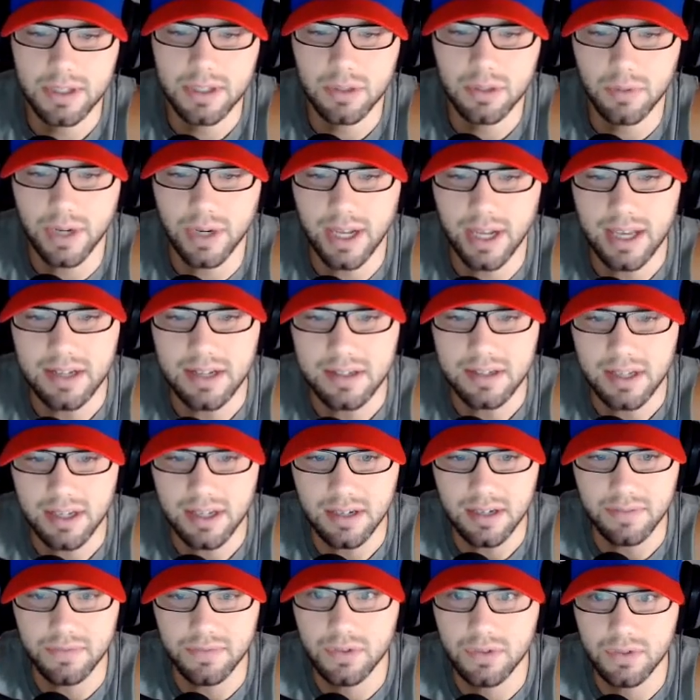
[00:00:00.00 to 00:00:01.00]
went
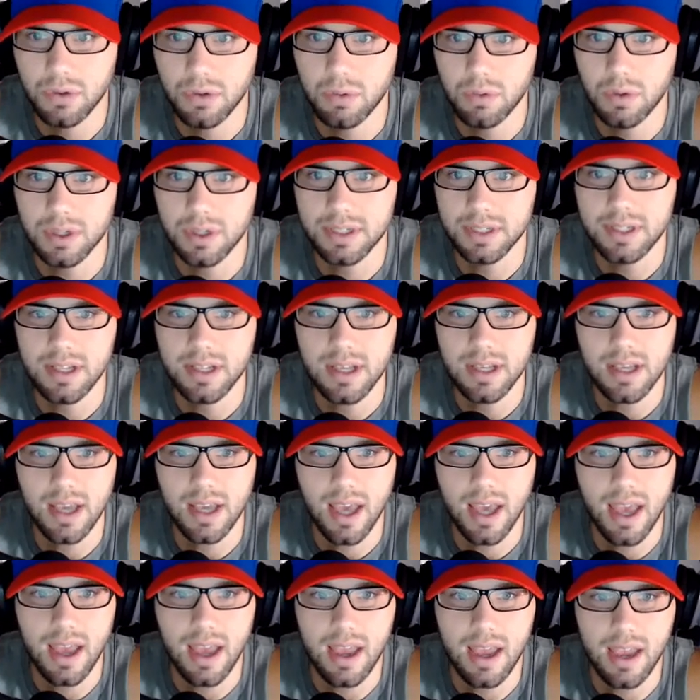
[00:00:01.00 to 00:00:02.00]
18 of
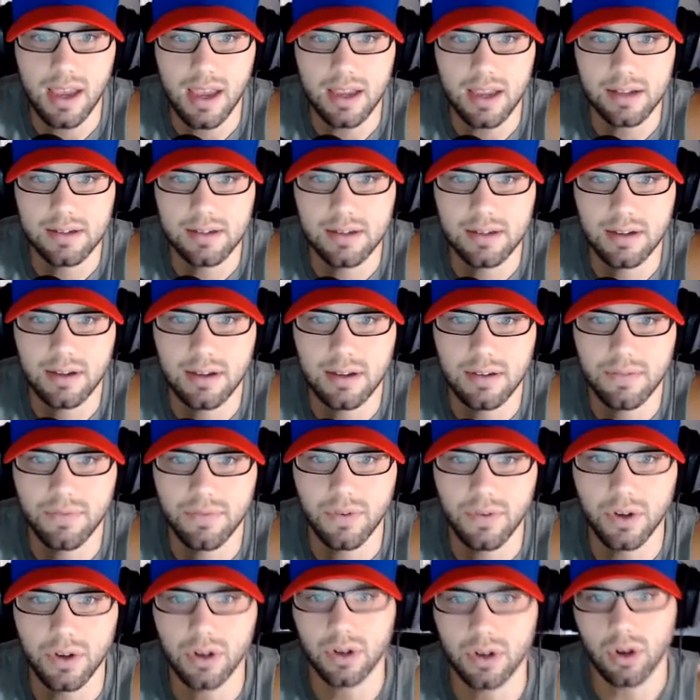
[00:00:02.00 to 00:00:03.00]
28
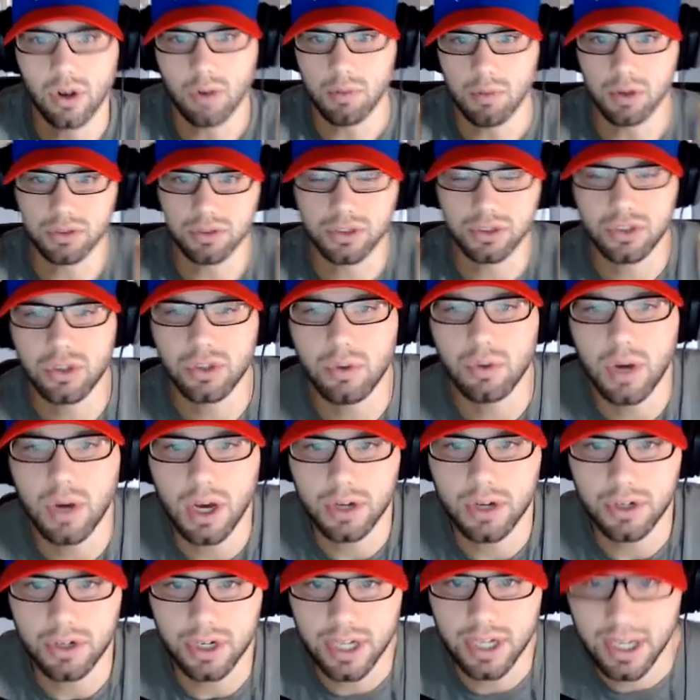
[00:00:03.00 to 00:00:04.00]
for almost
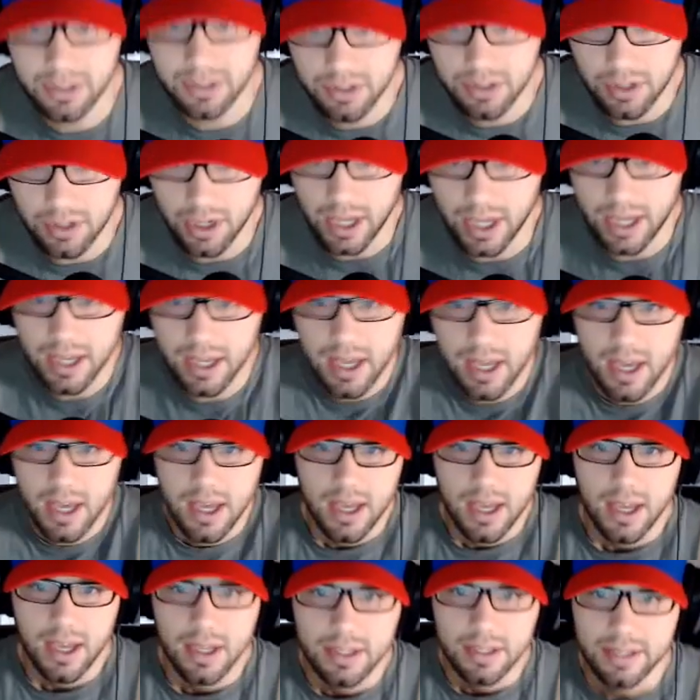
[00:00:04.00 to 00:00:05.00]
200 yesterday.
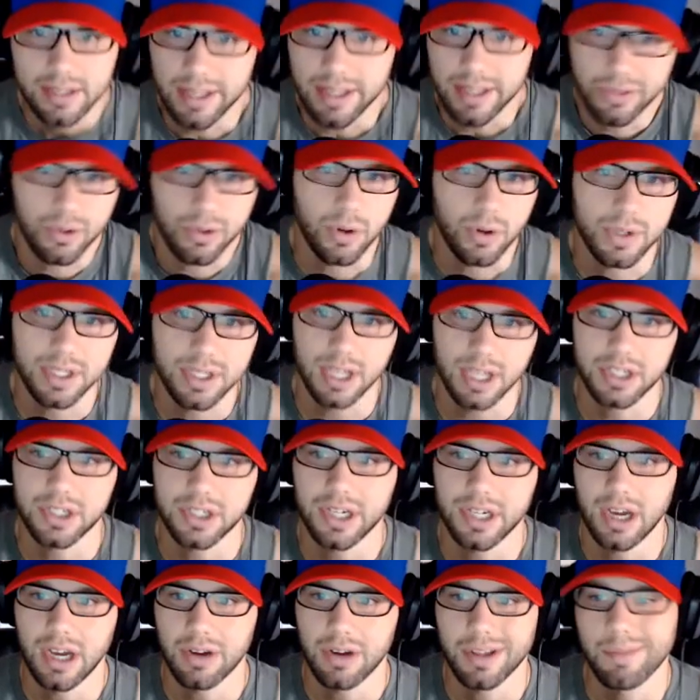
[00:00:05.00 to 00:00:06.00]
Didn't throw a
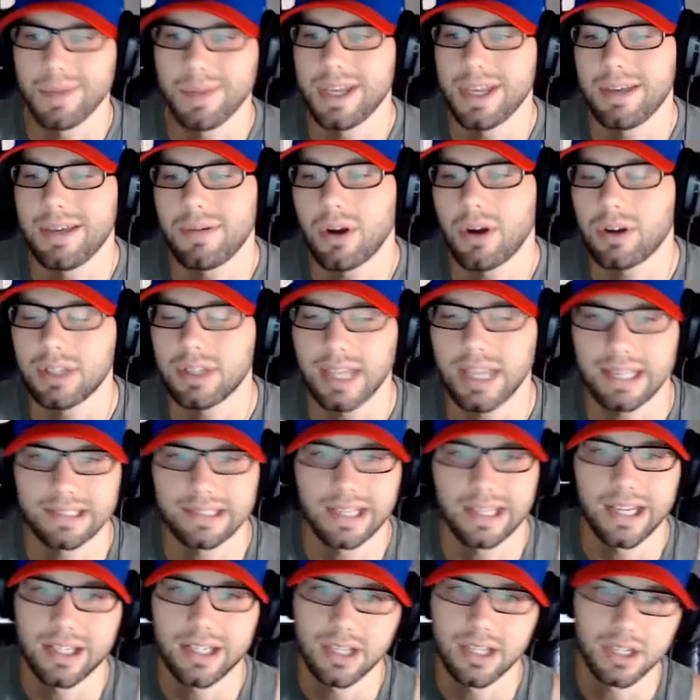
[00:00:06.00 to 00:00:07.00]
touchdown. He hardly has
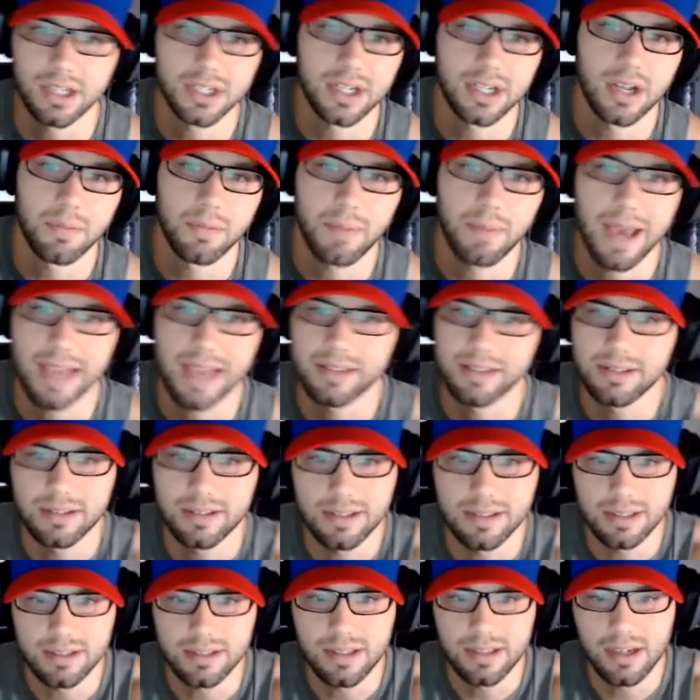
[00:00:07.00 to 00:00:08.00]
any touchdown passes
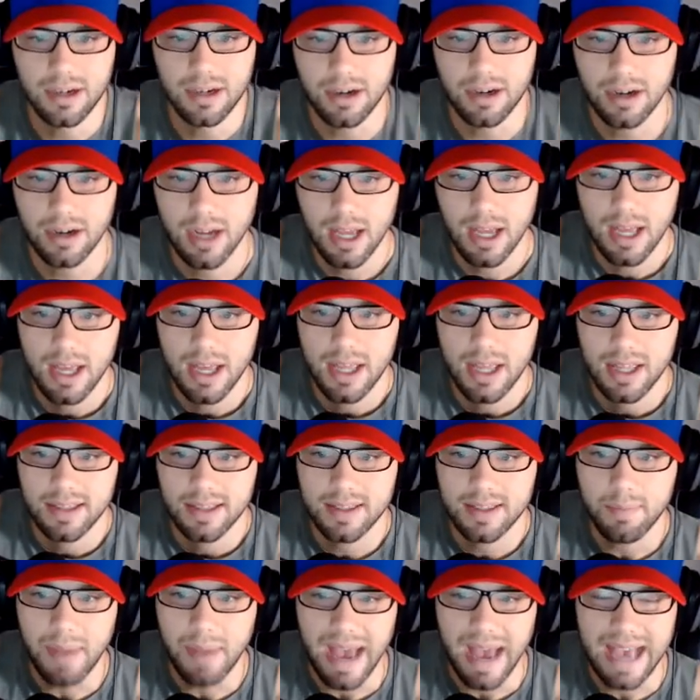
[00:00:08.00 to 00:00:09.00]
this year.
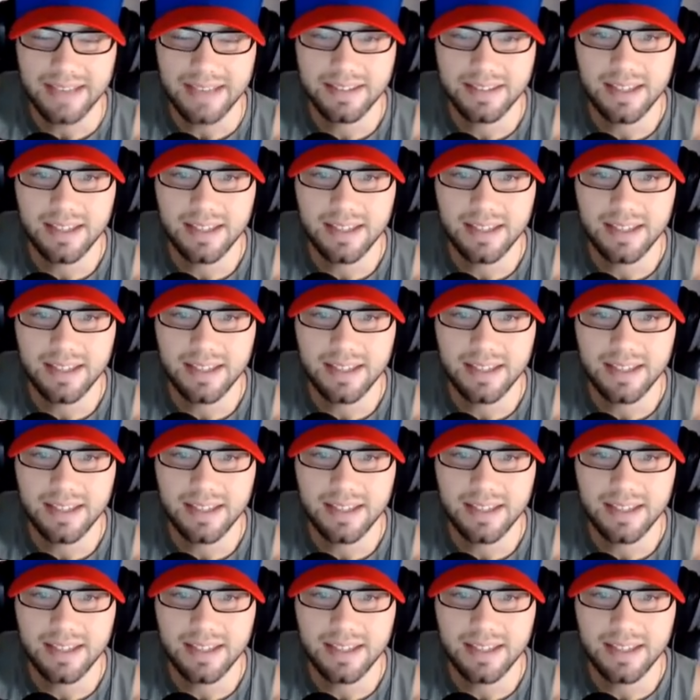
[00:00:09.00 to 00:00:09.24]
The passing